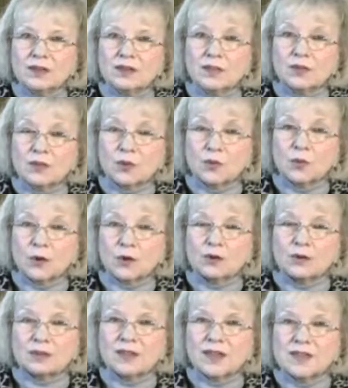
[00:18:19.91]
to your
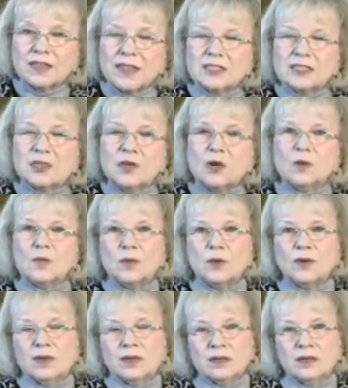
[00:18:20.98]
world. Now that's the whole
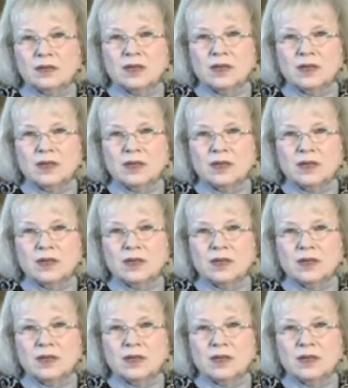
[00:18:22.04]
point.